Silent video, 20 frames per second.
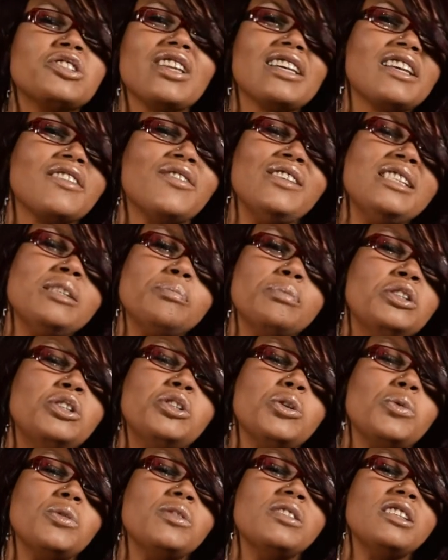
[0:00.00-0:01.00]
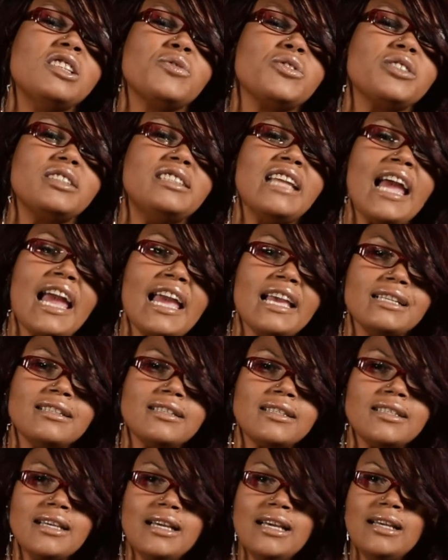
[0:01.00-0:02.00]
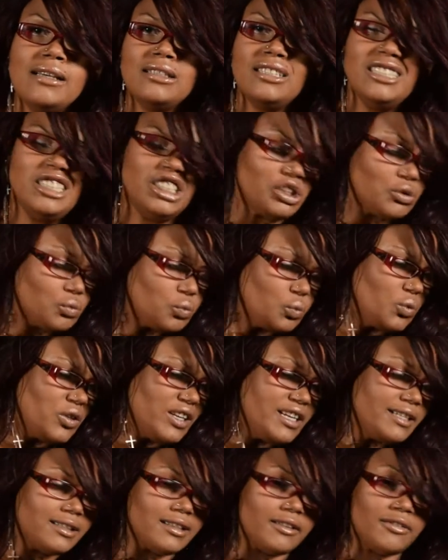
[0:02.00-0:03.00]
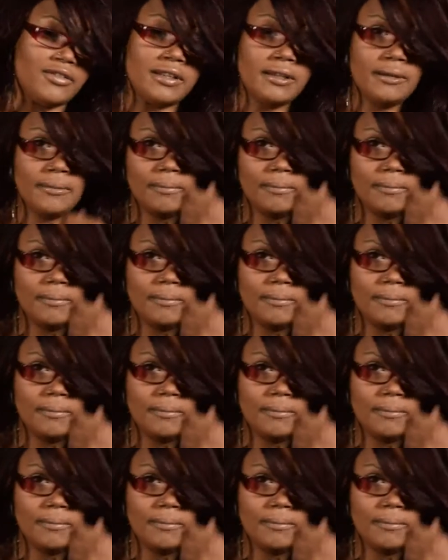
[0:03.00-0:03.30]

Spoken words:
like if he's been doing this for days. He just reeked of it.